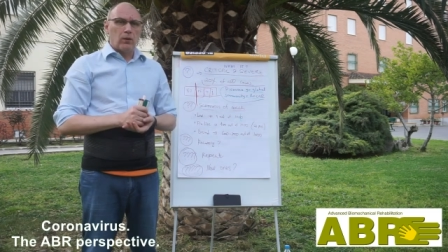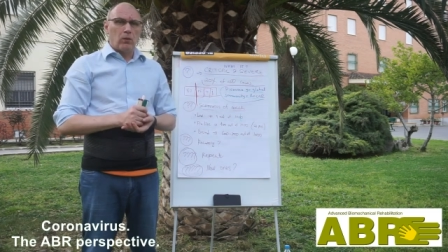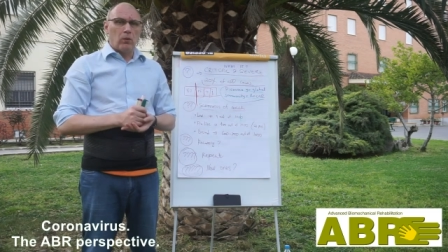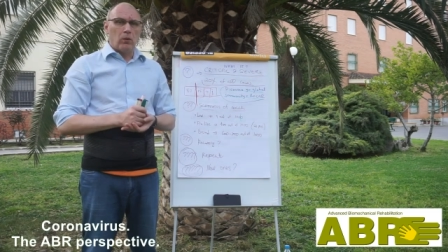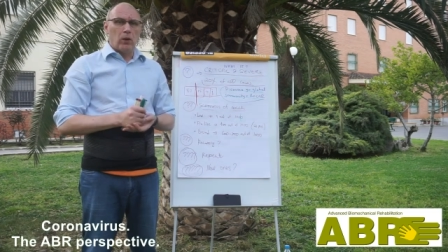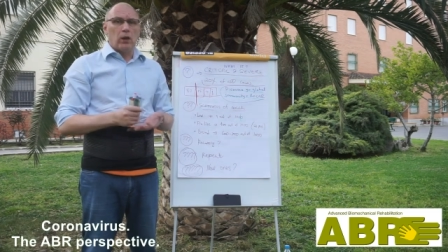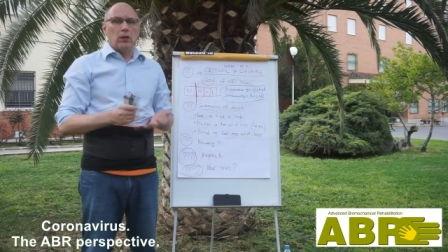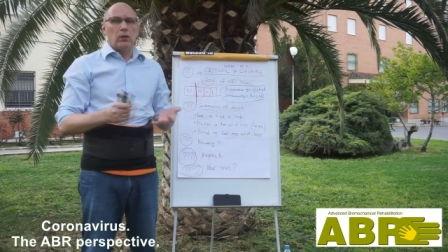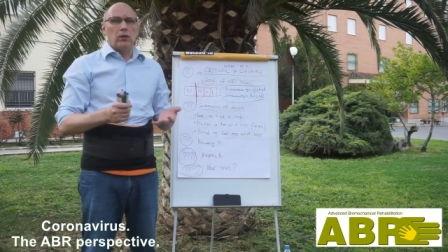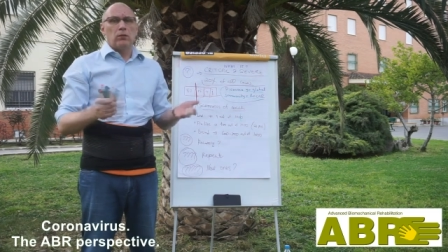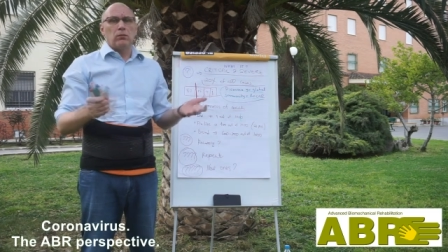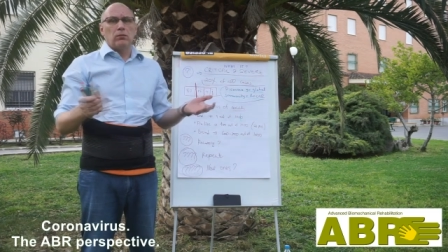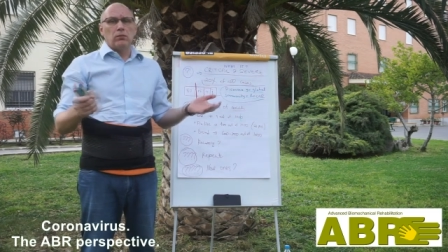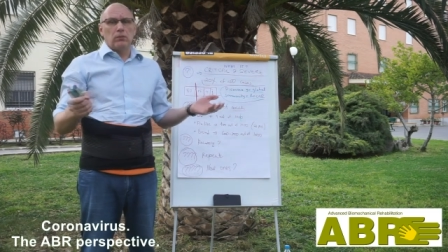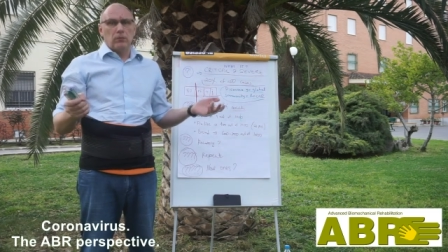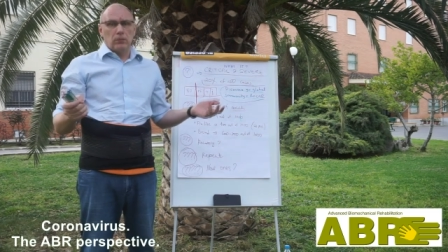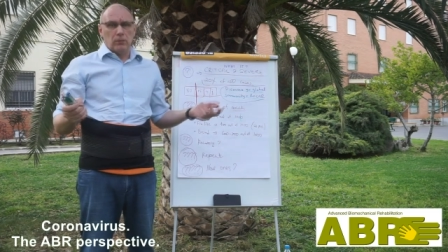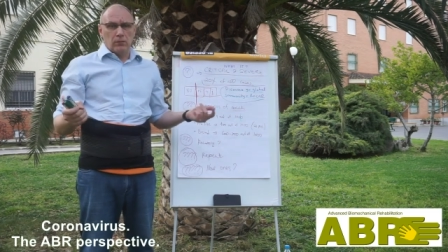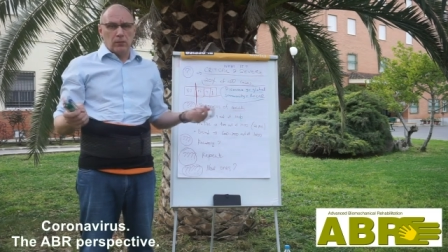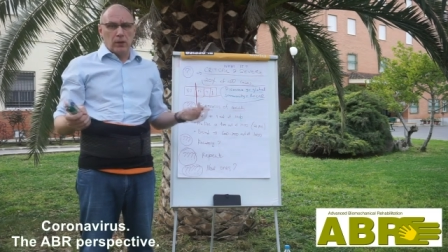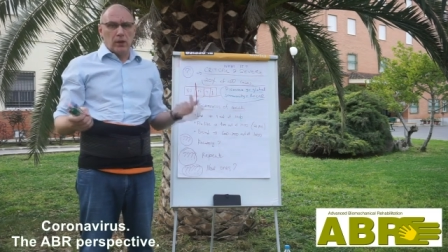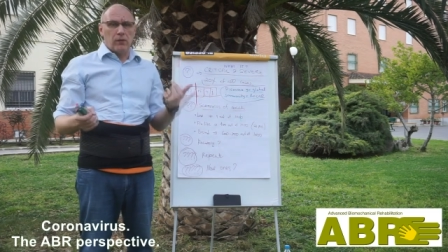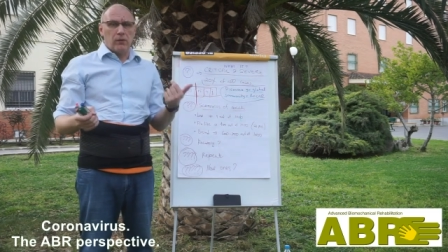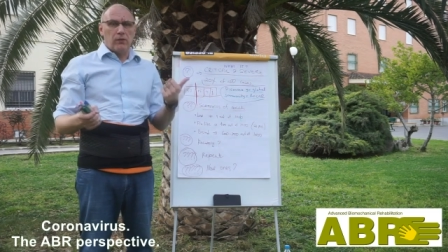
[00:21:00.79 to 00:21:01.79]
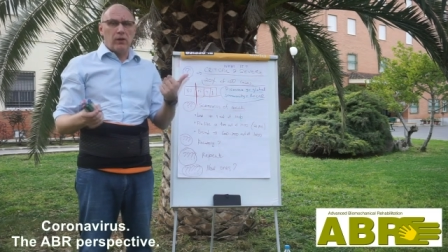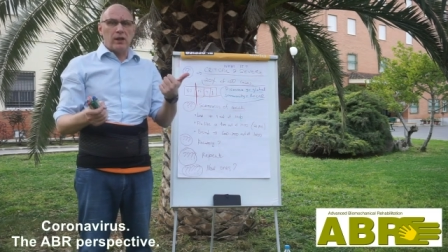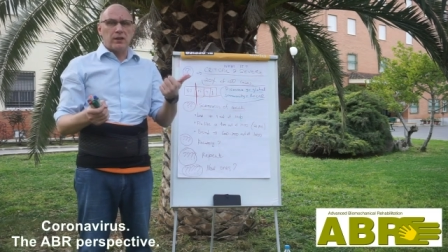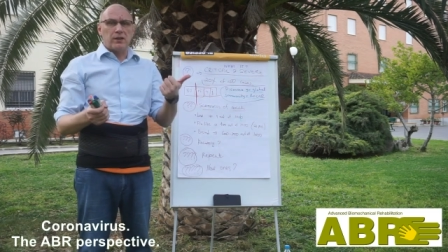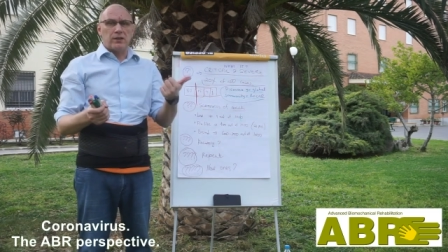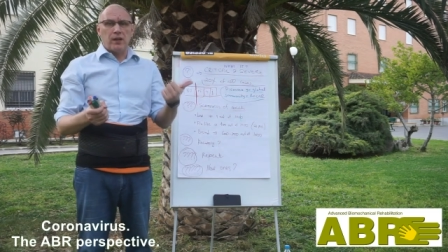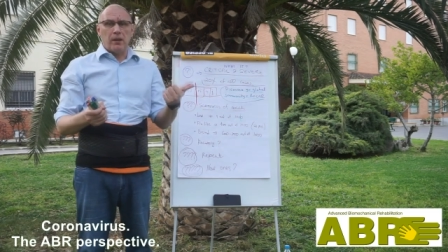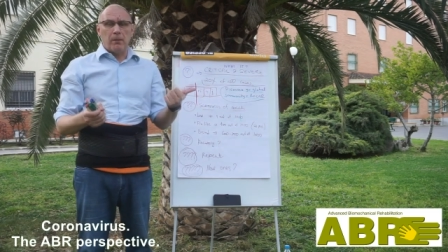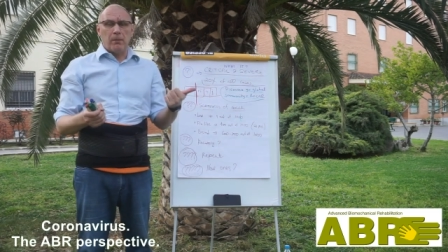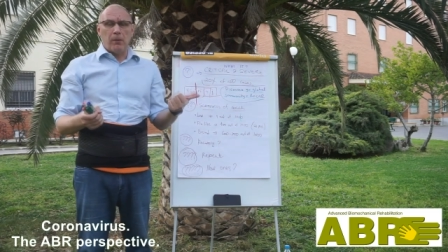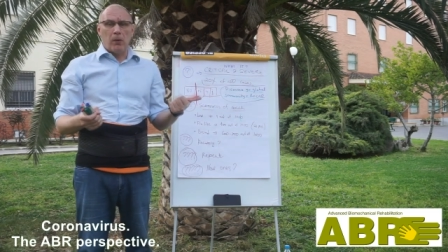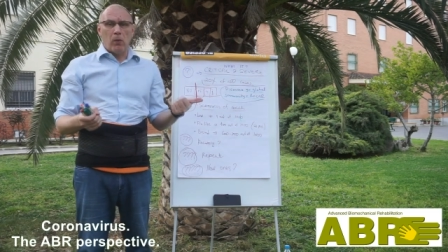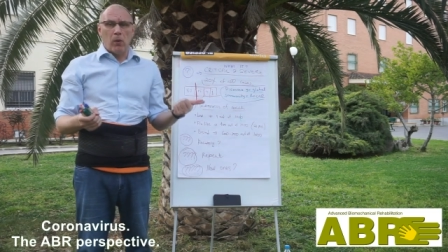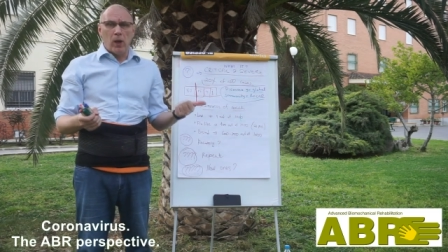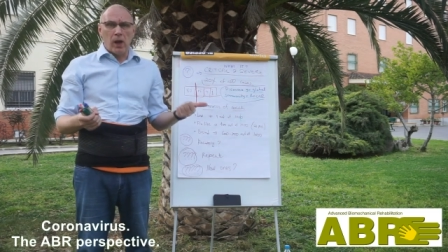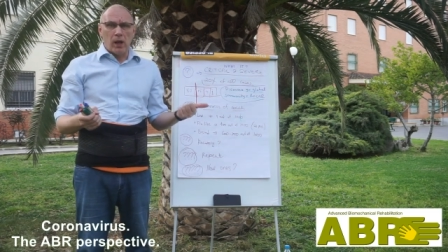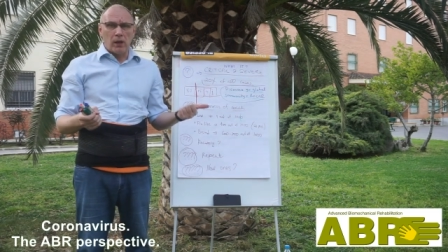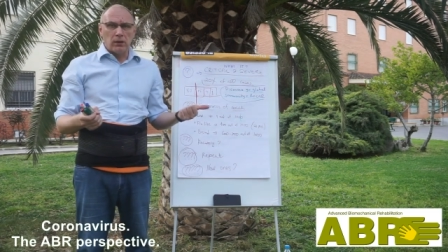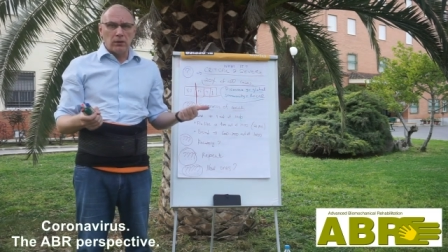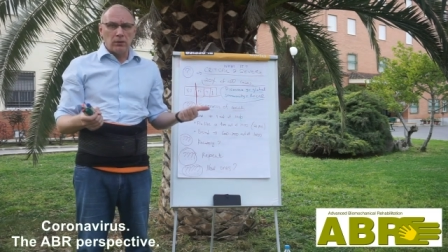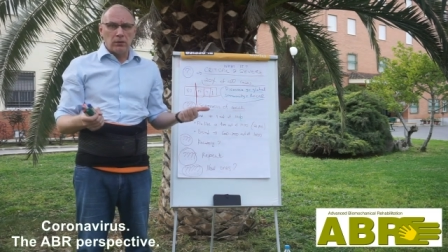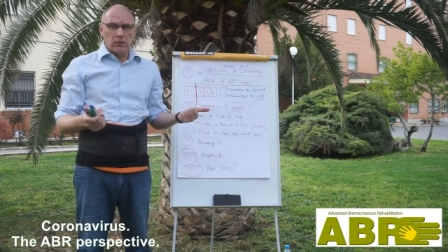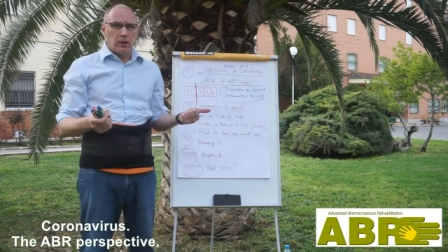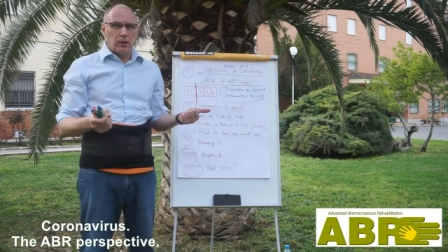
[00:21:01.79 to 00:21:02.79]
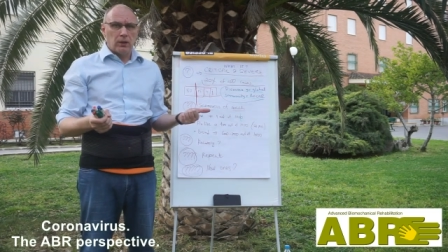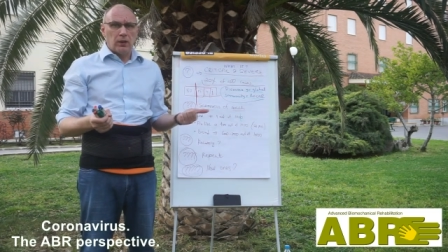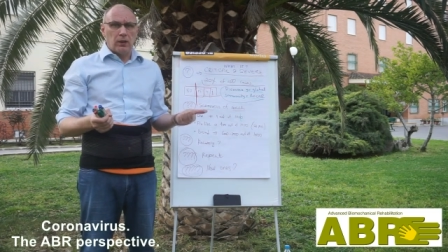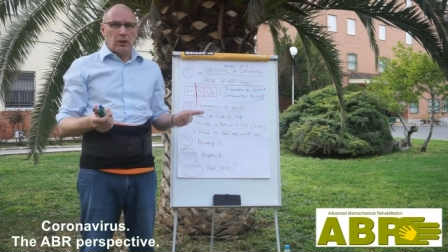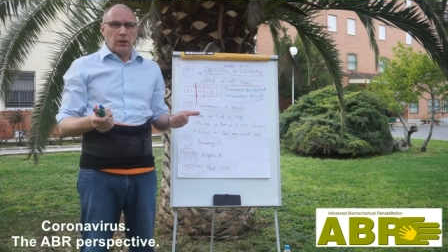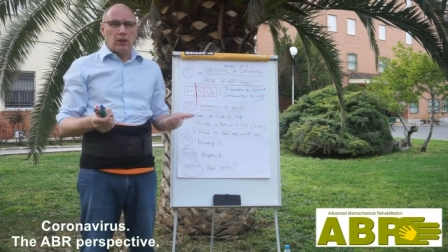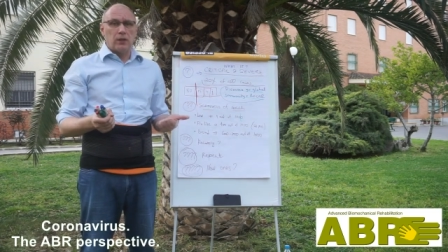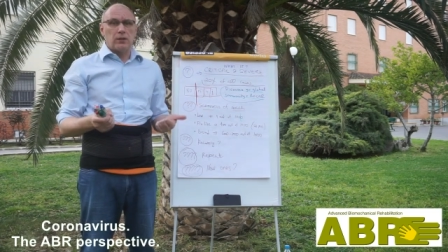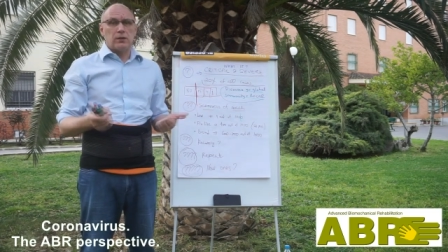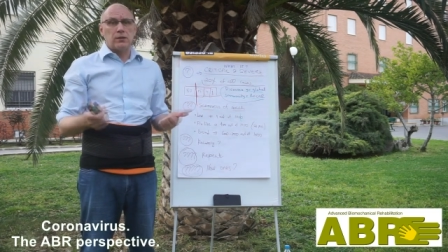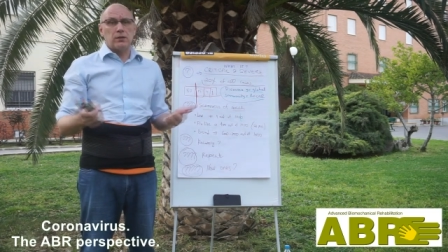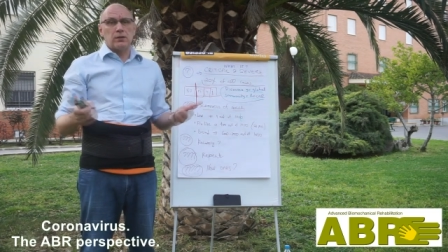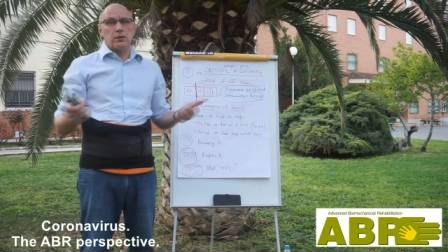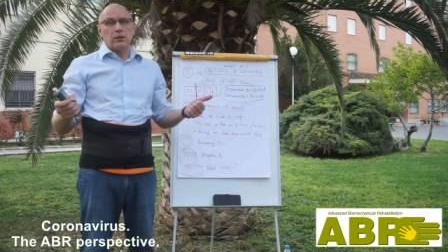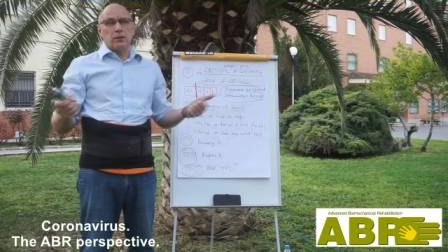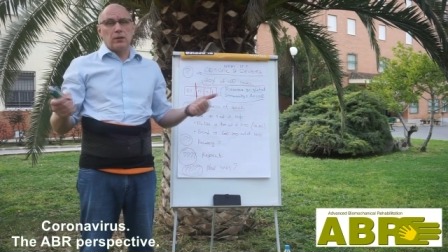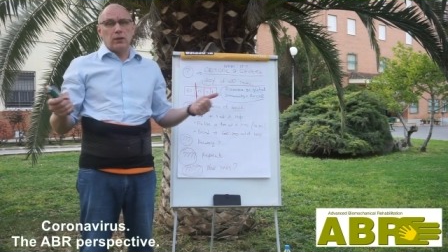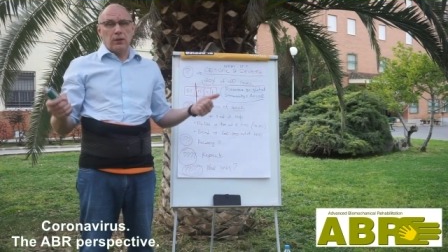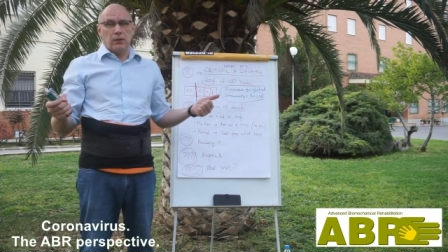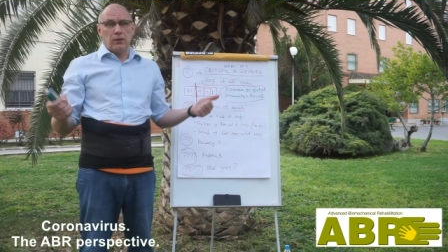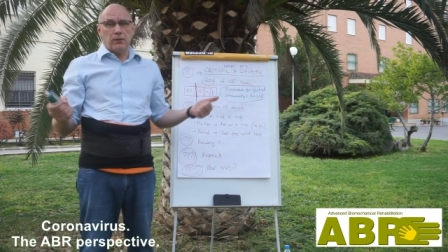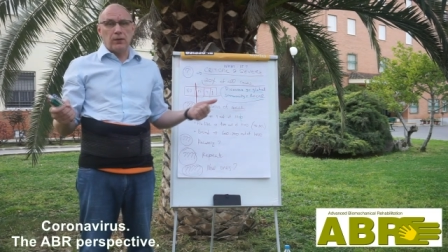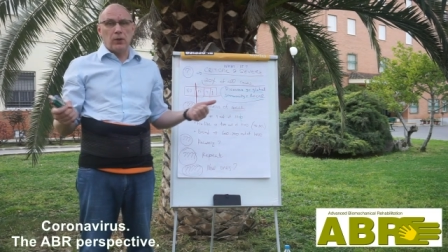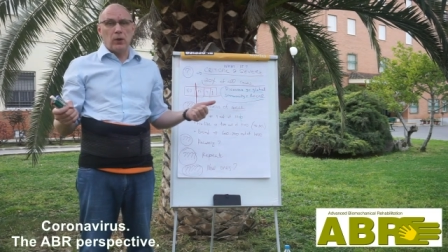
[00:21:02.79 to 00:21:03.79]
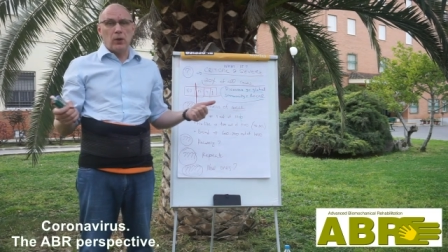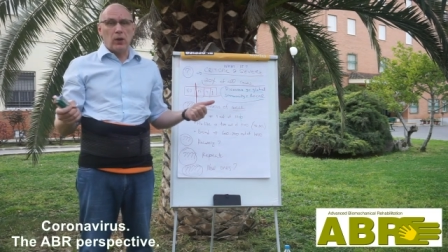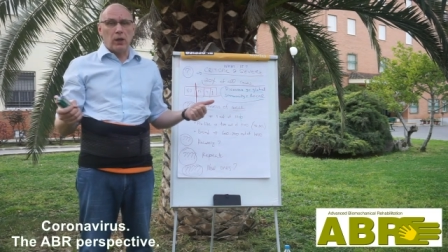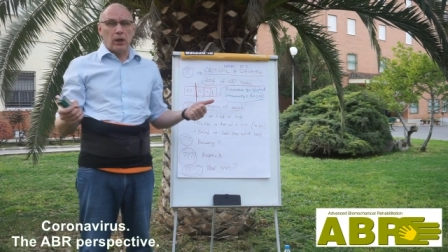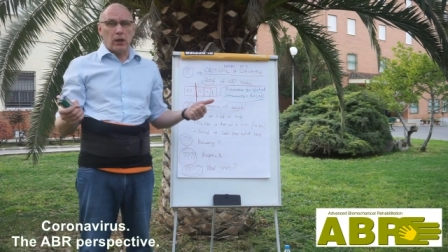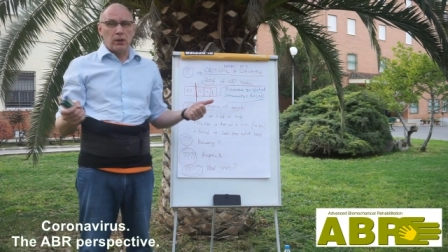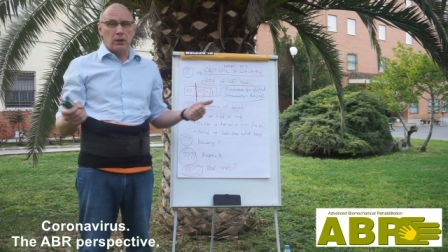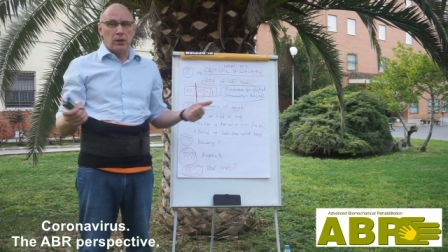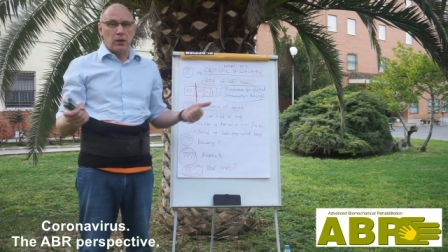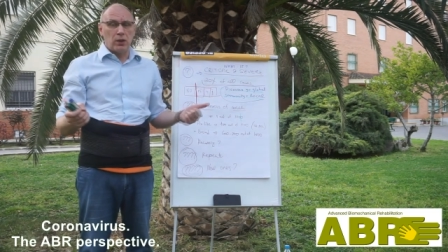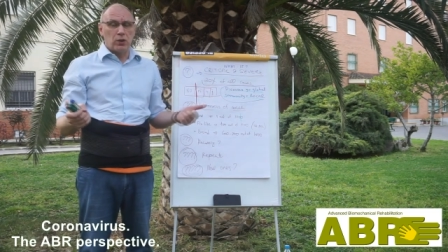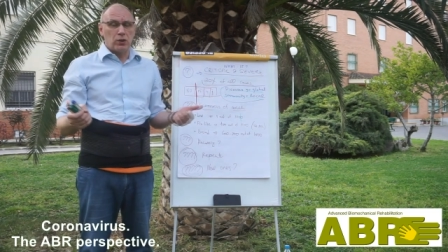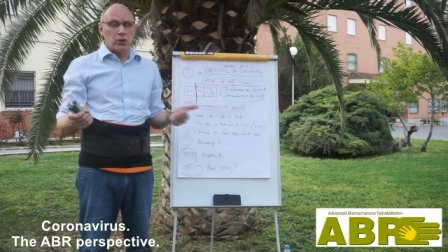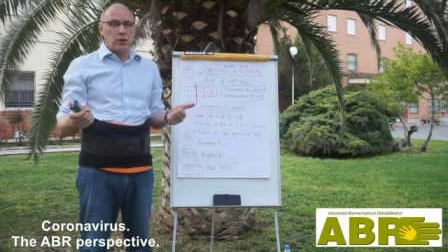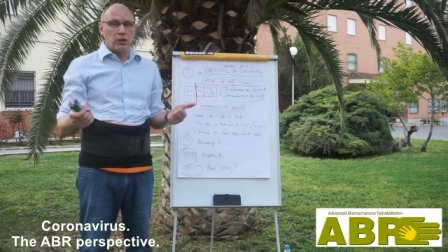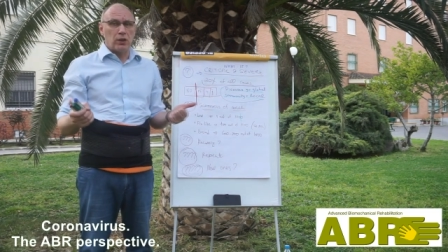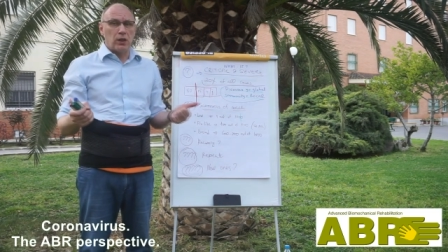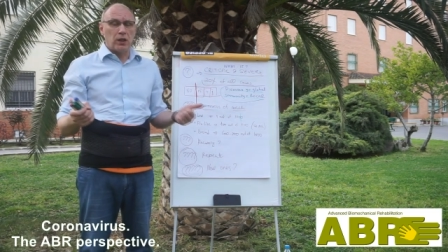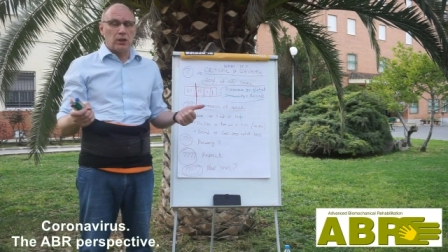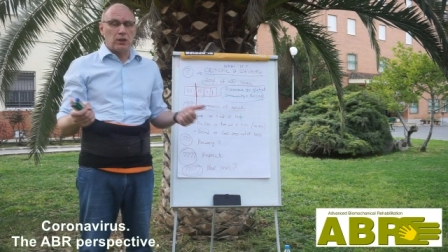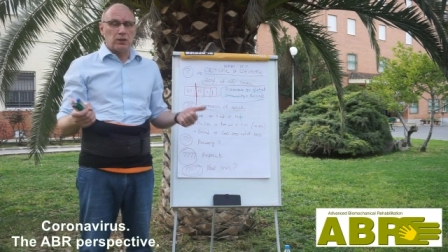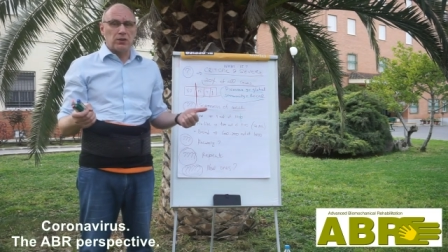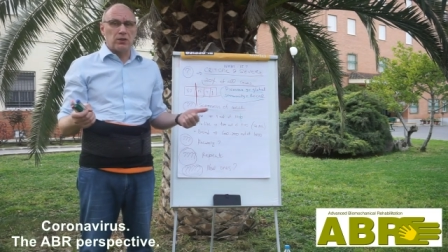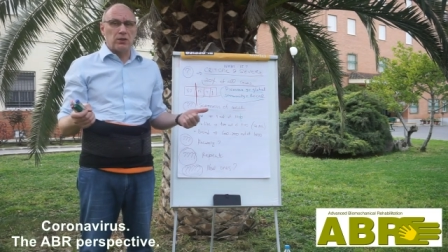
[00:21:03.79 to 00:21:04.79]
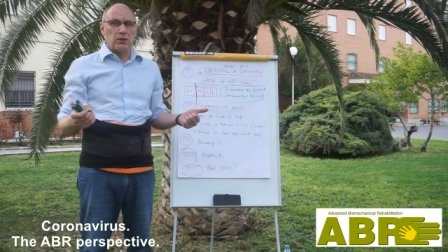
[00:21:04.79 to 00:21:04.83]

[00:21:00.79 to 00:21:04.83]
Well, advice number one is if your condition gets